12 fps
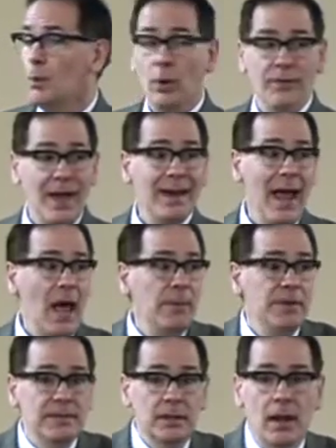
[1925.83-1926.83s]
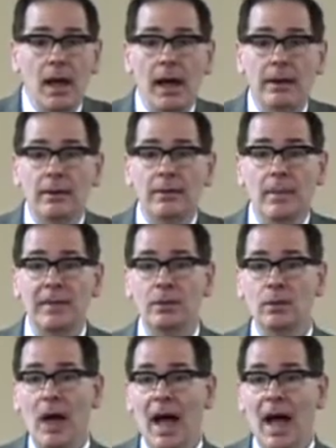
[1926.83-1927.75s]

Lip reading: Well, that happens a lot. I mean,